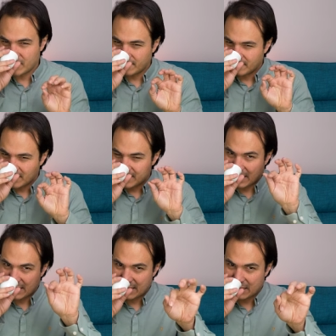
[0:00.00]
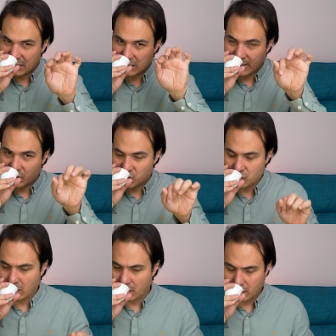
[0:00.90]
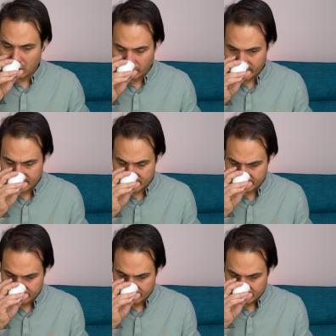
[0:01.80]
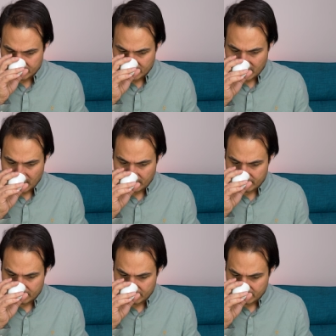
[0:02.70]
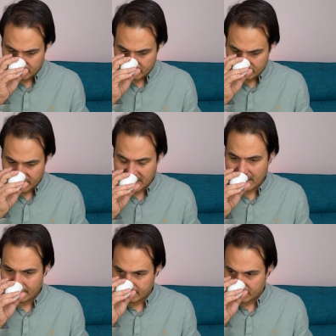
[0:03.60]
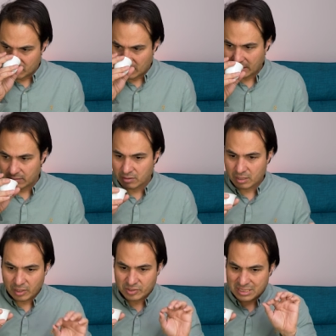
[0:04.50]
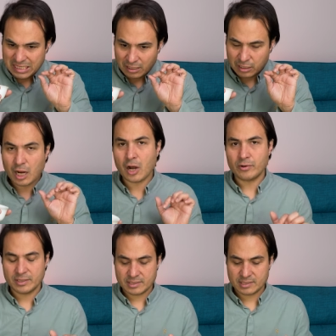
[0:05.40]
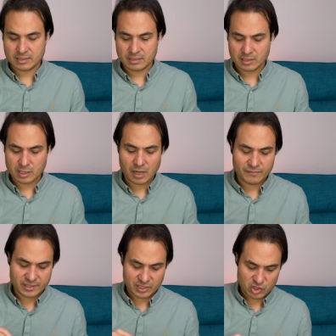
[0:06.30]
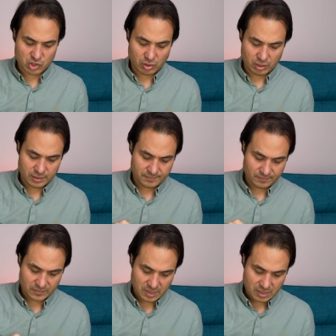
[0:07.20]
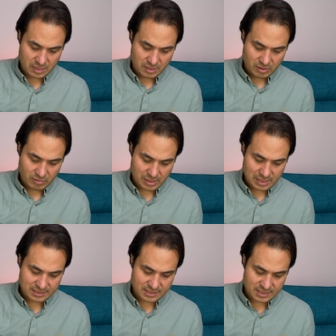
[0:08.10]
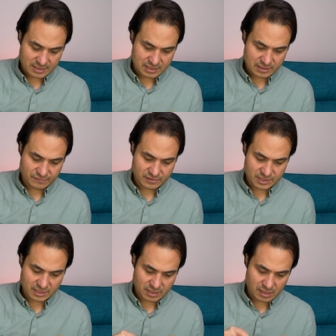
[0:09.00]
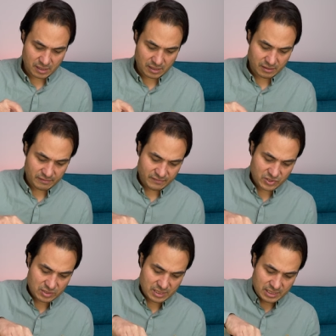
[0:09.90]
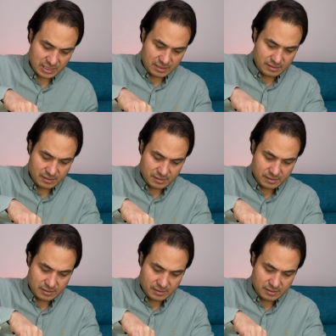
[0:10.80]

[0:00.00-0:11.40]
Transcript: So a slight char on it. Um, but yeah, those little currants covered in chocolate. All right, let's see the difference in color visually here.